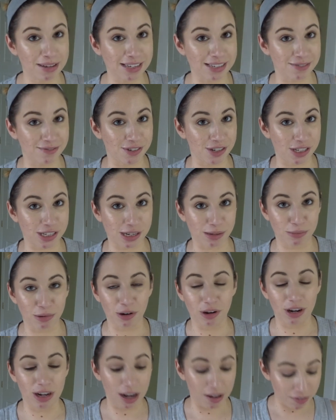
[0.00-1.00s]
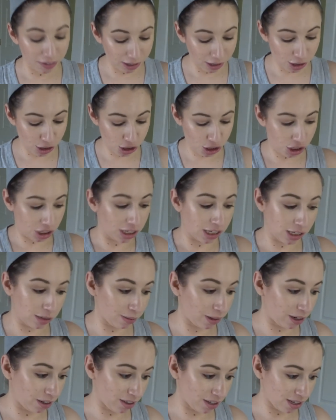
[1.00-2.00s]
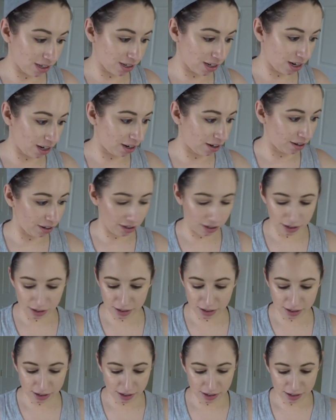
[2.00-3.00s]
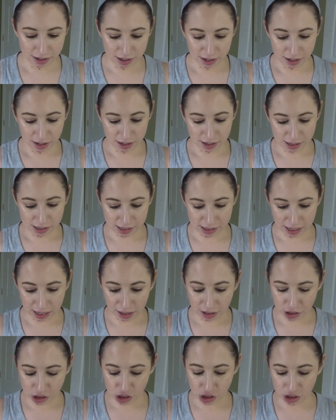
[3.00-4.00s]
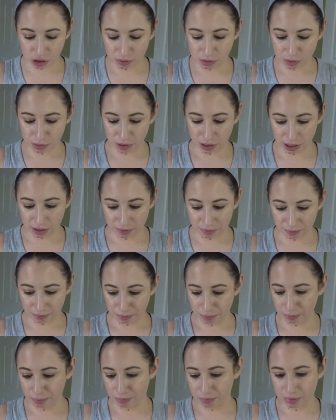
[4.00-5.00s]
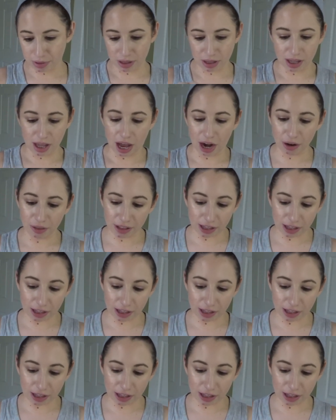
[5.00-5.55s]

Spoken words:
because of Jessica Braun. I feel like she inspired this entire sale. She was wearing a, I don't